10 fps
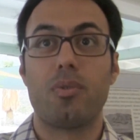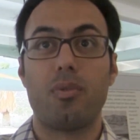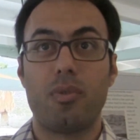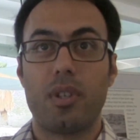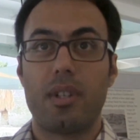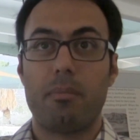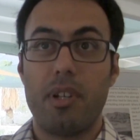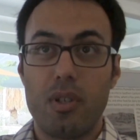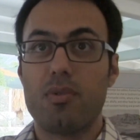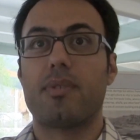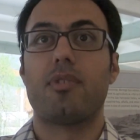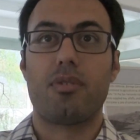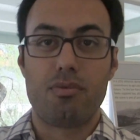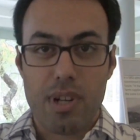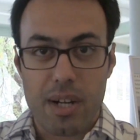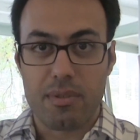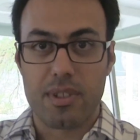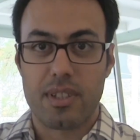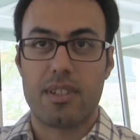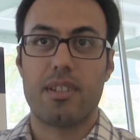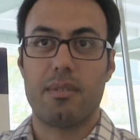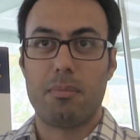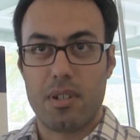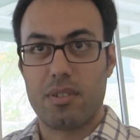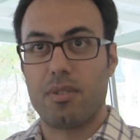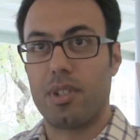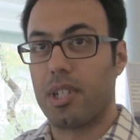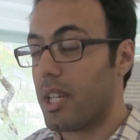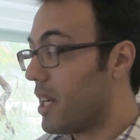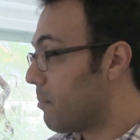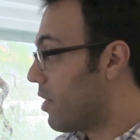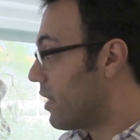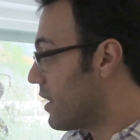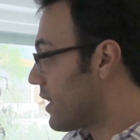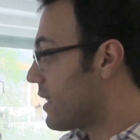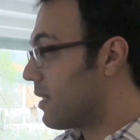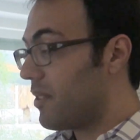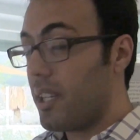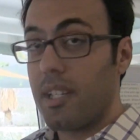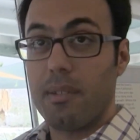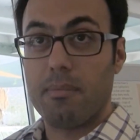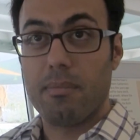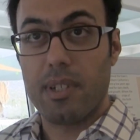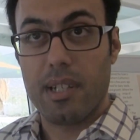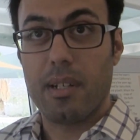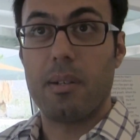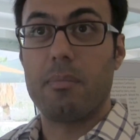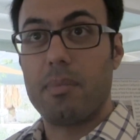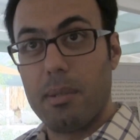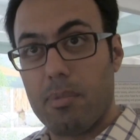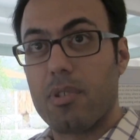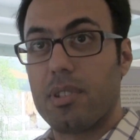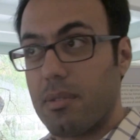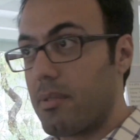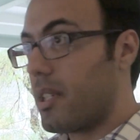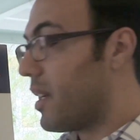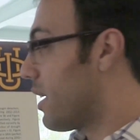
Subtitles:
to be used for drought monitoring, but this has a very important.